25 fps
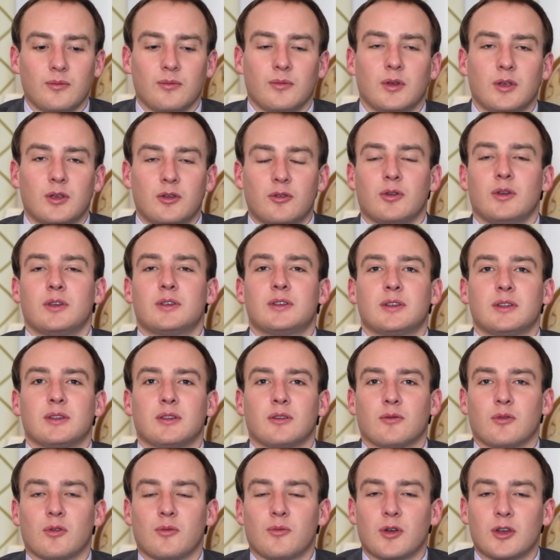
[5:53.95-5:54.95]
increasing
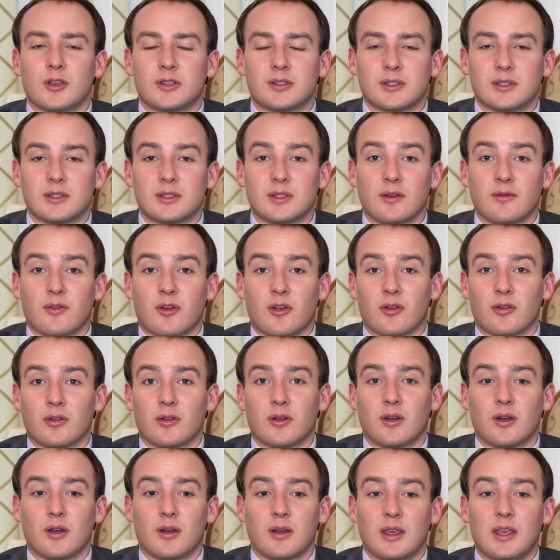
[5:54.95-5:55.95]
the robustness of
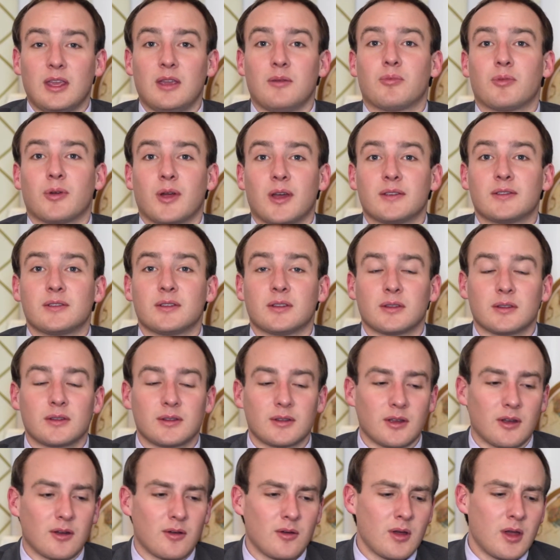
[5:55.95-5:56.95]
our e-presence.
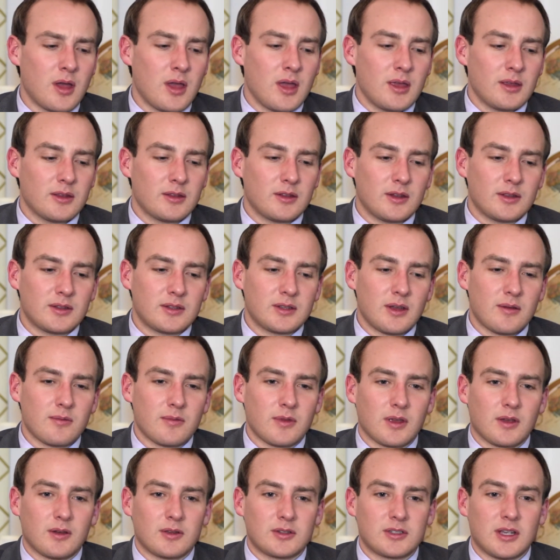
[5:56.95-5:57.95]
So that's
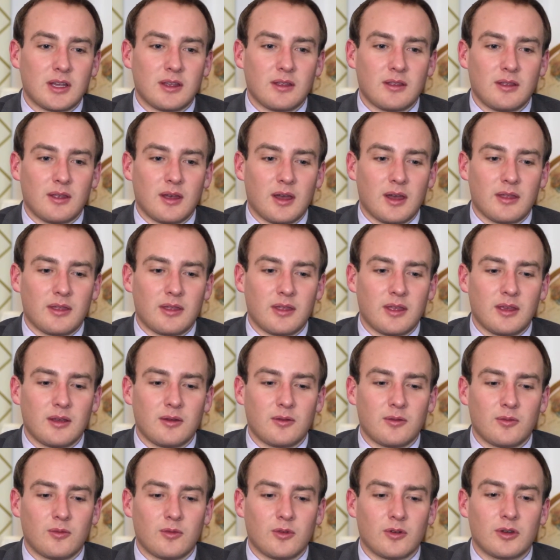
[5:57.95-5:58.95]
something which I
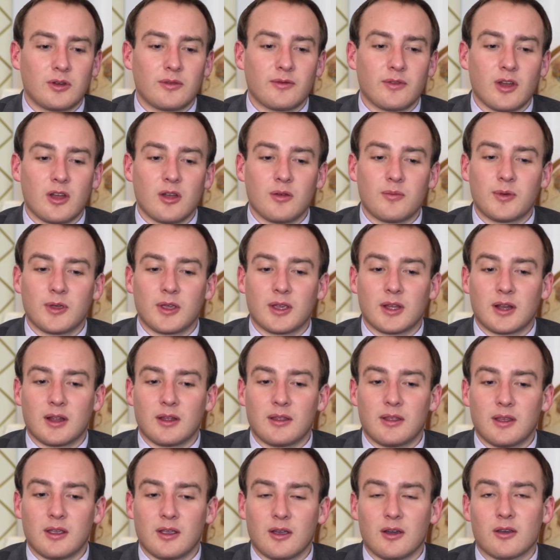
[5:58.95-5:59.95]
think we're developing, and I think